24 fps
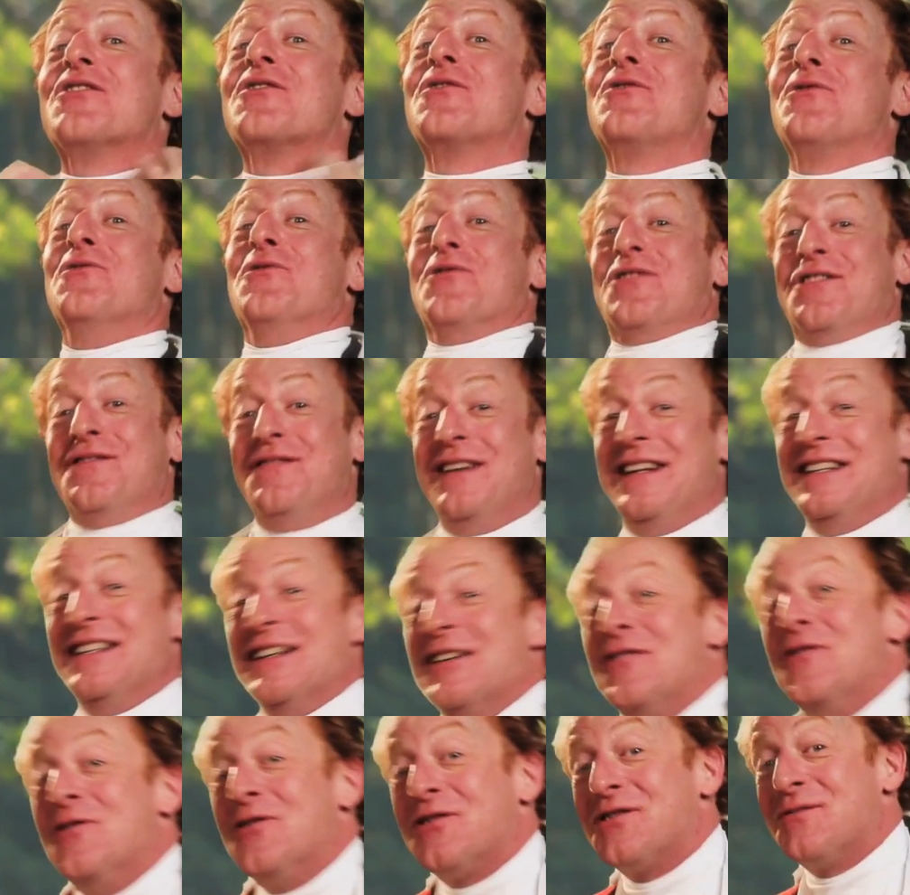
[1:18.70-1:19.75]
at the thought of
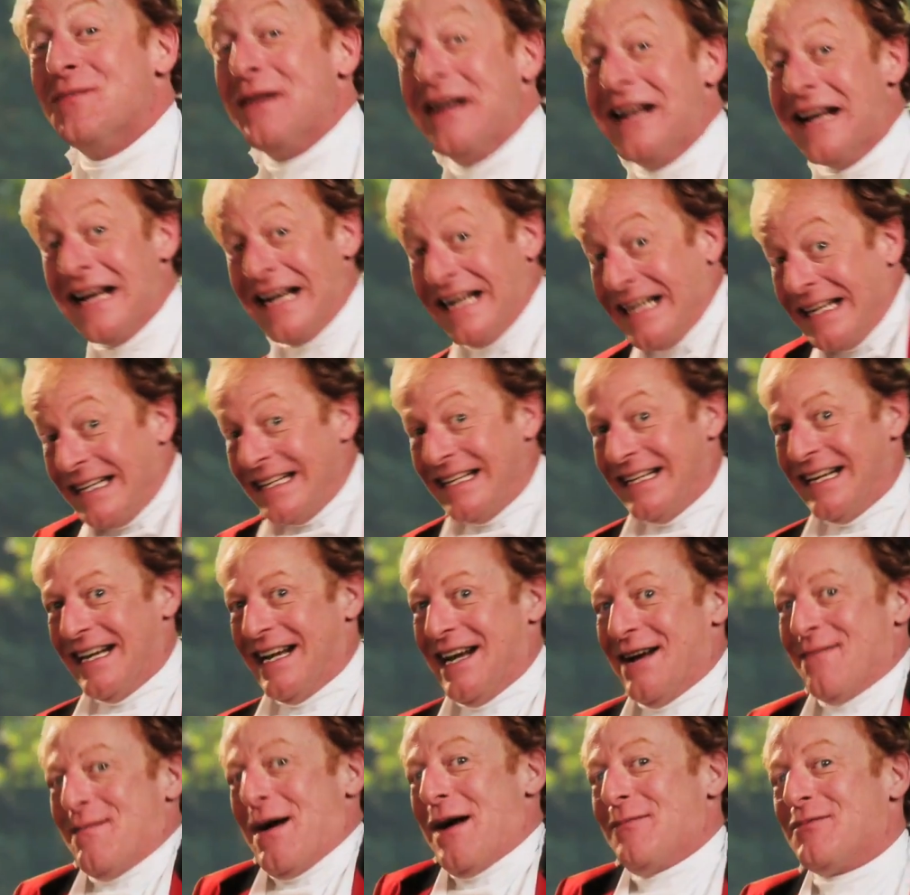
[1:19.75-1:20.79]
eating horse meat.
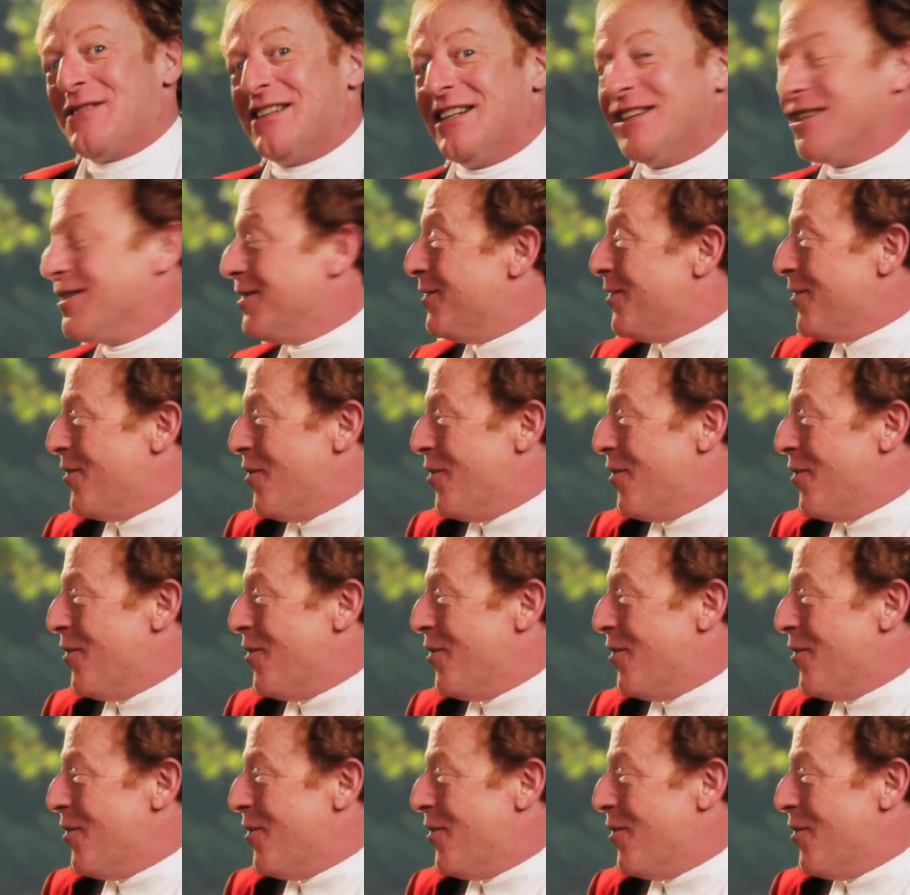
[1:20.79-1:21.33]
Perhaps a little